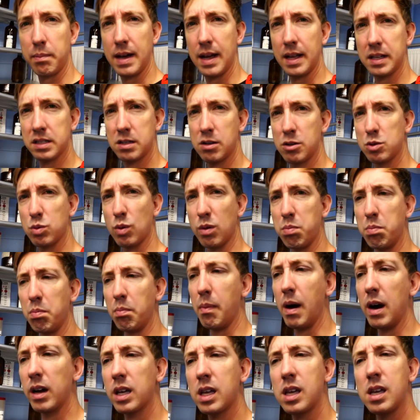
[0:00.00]
monsters with
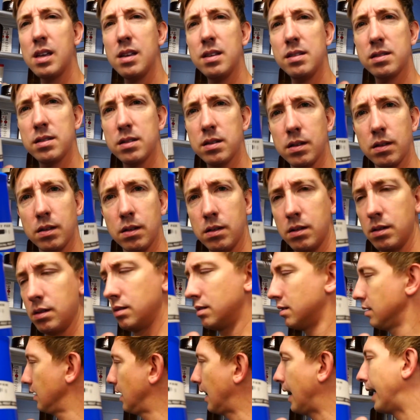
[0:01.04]
monkeys?
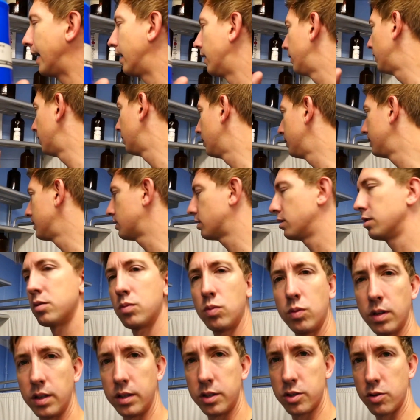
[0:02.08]
I don't know, this is
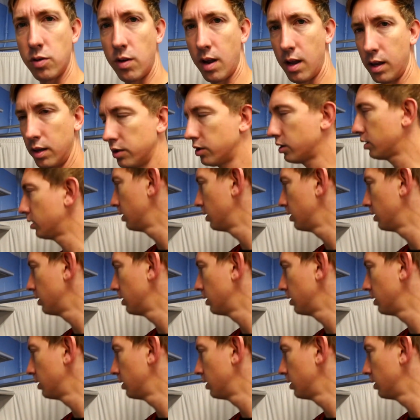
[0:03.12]
really strange.